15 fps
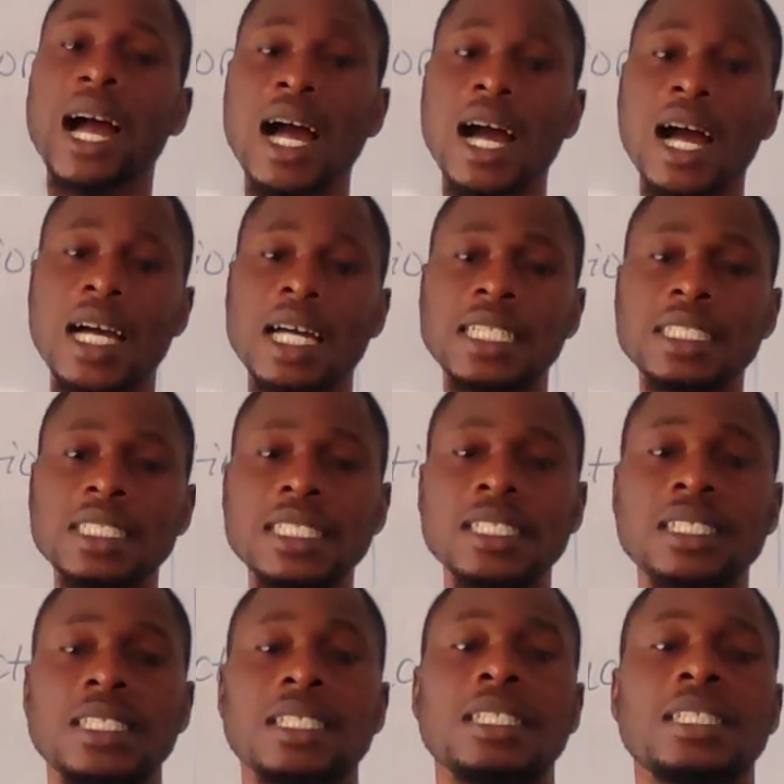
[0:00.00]

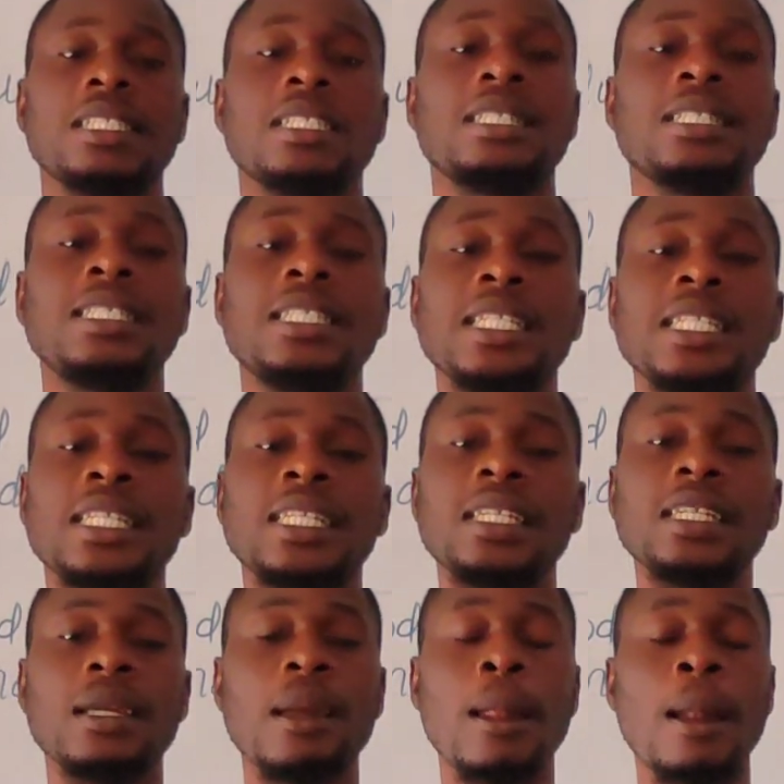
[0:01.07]
and
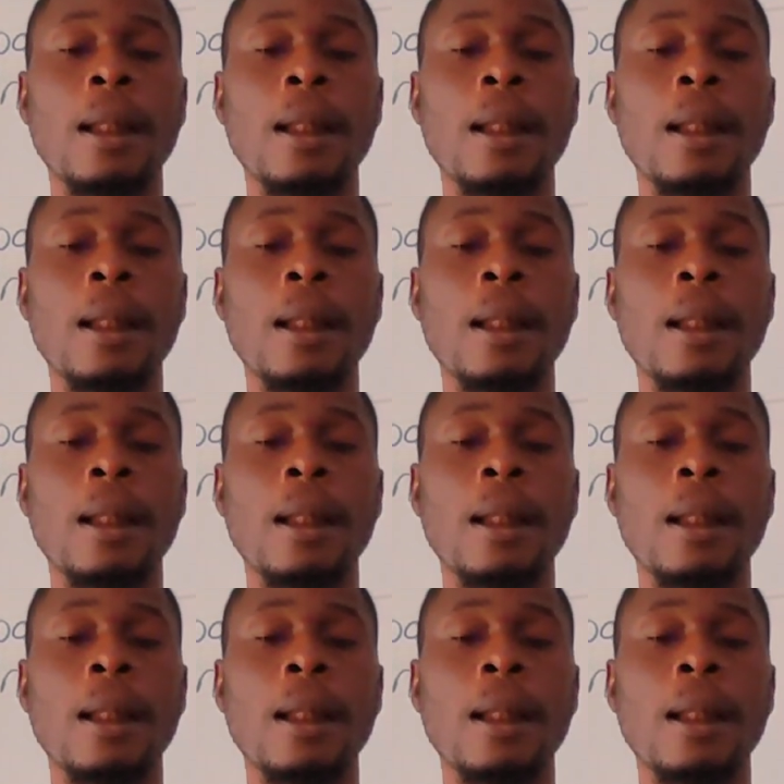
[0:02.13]
the